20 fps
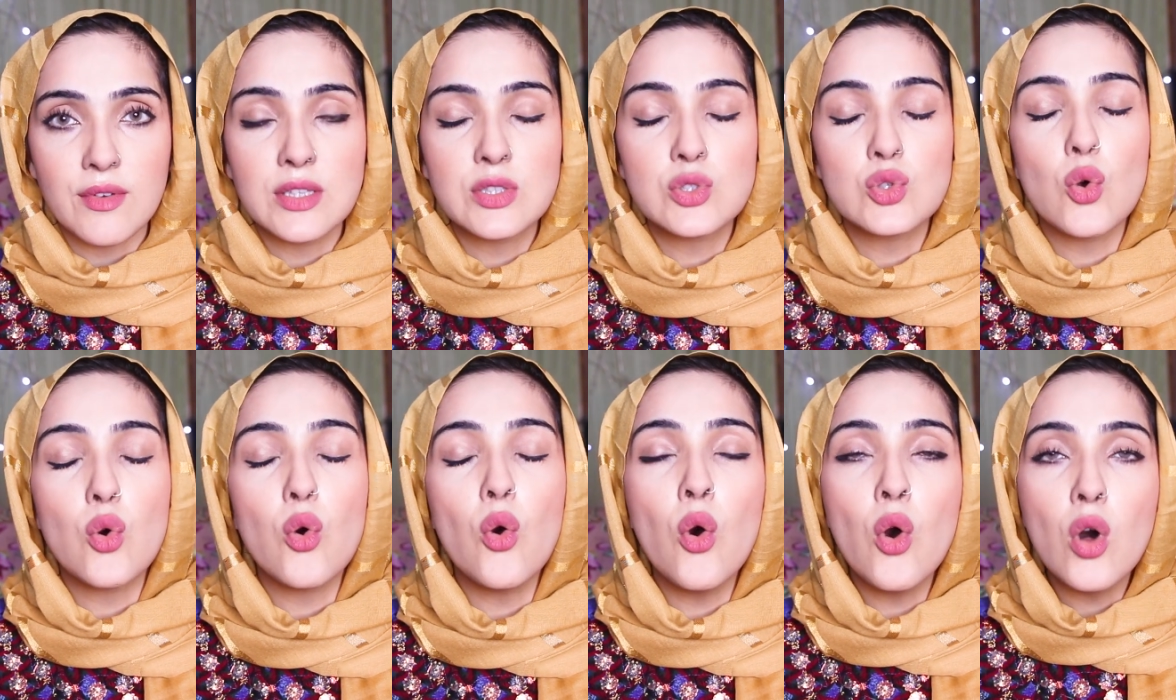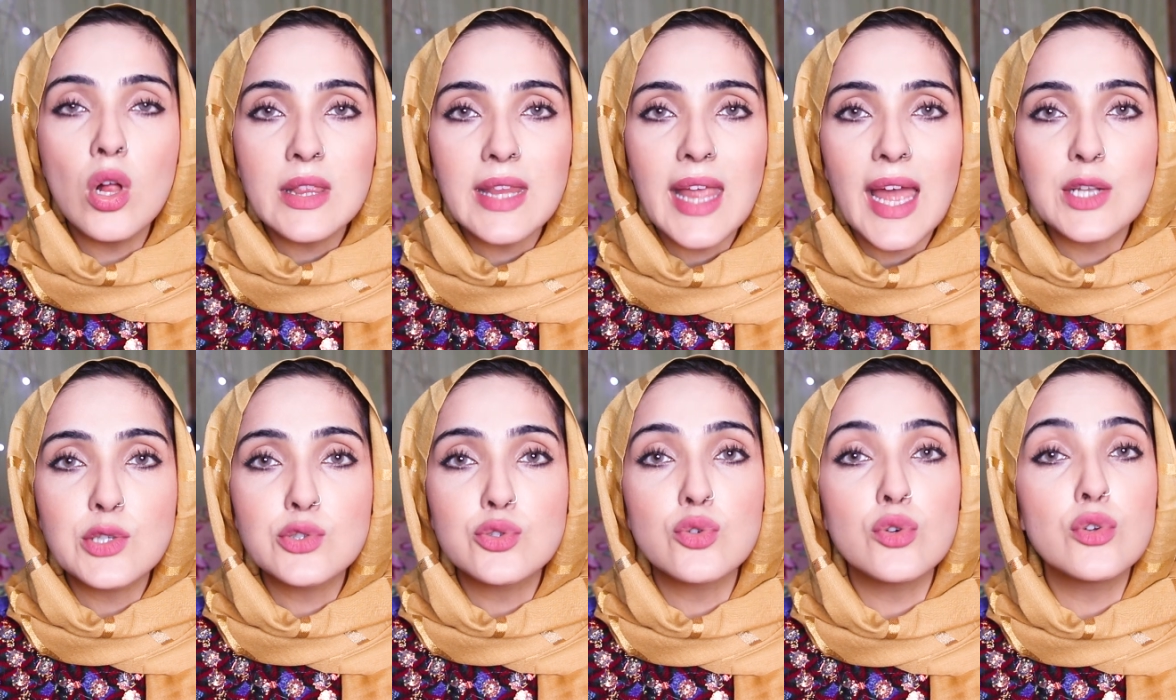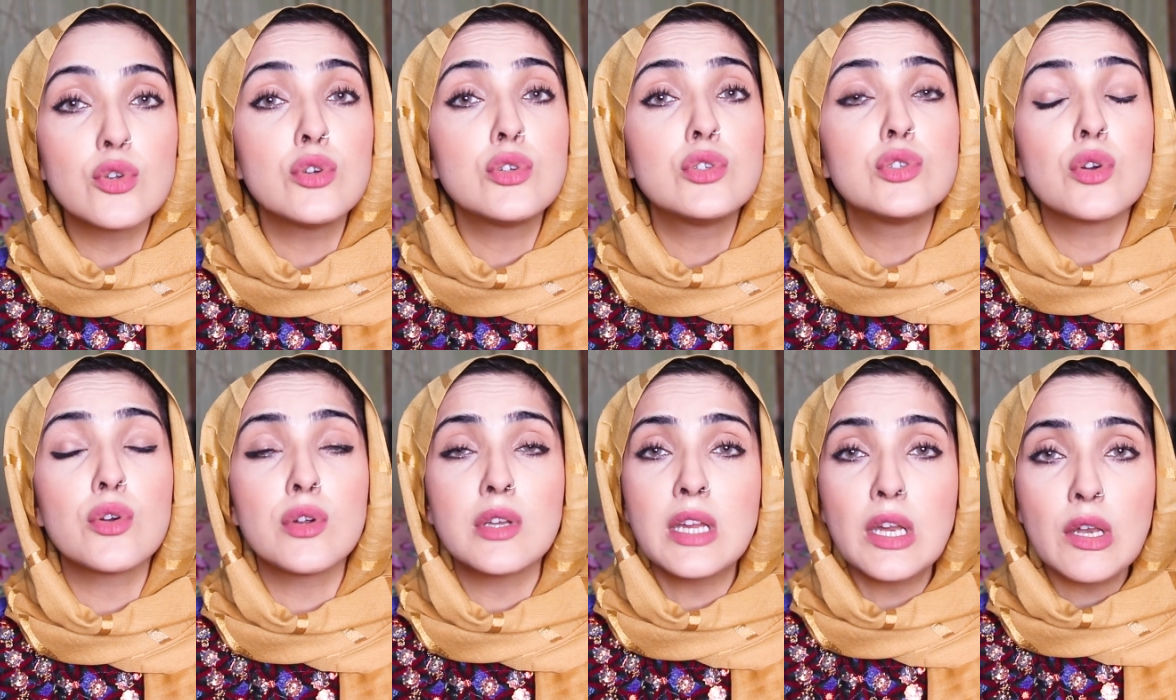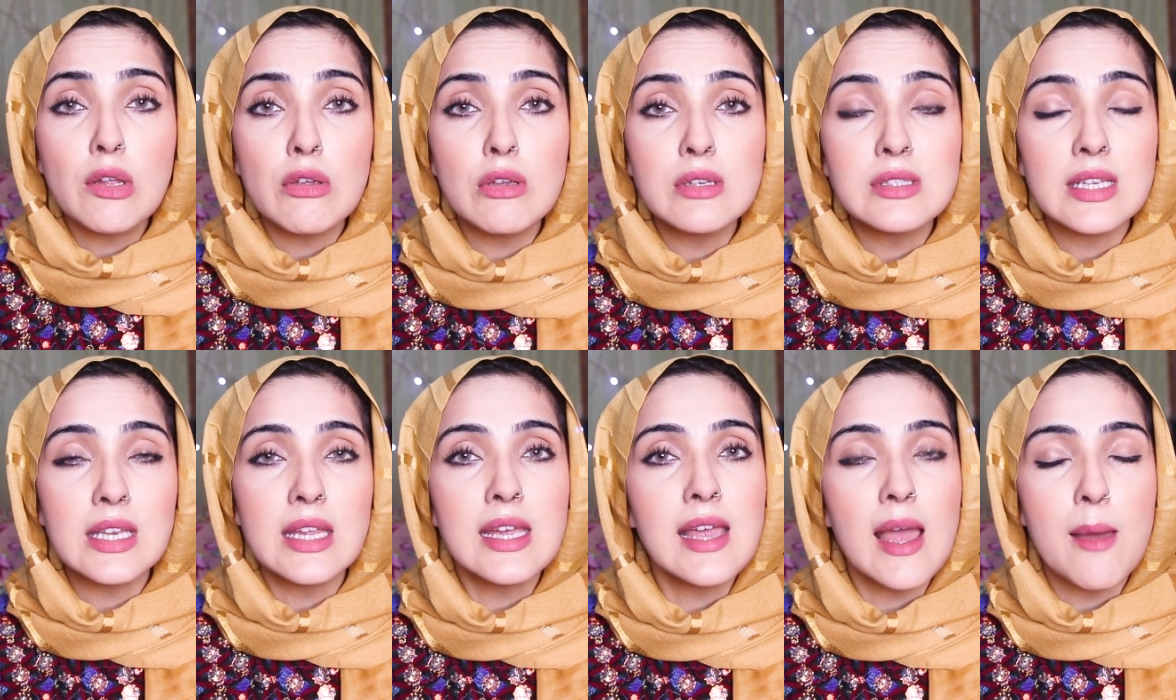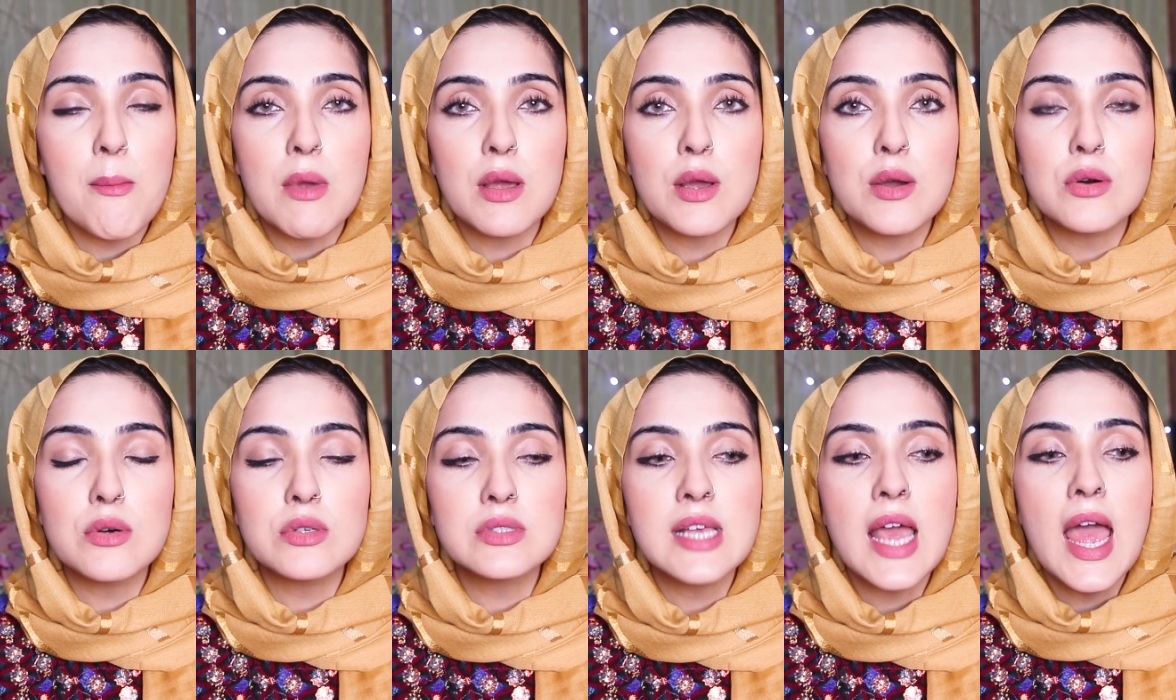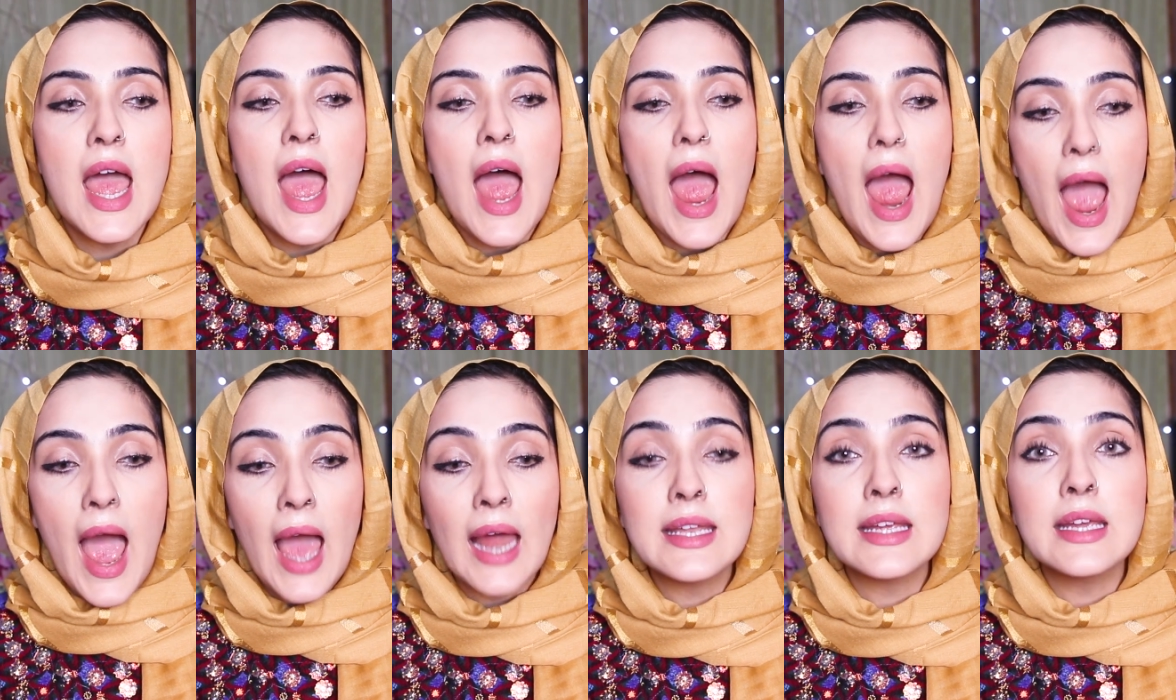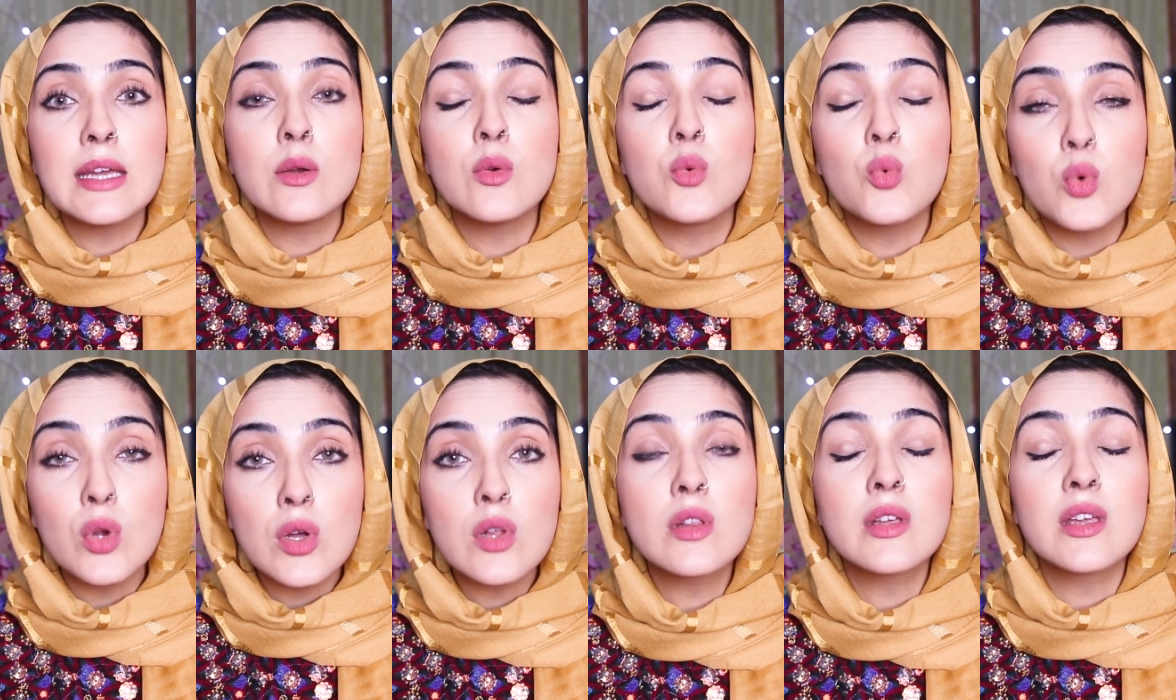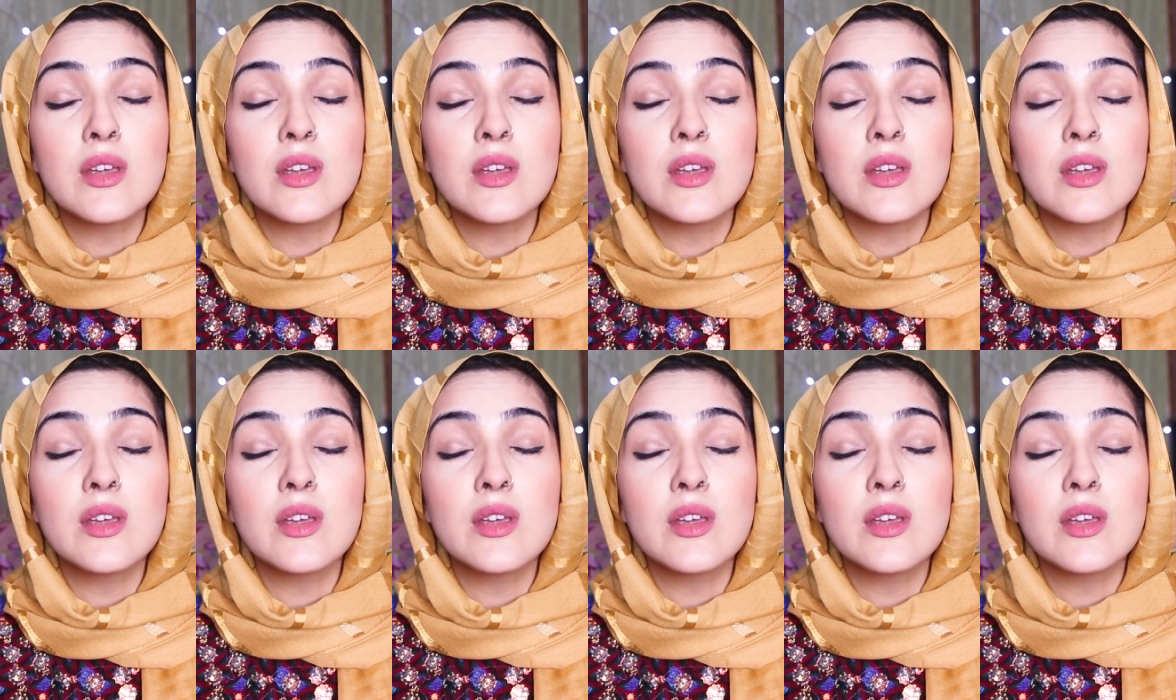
It's all natural, you don't need to use any chemicals, and it will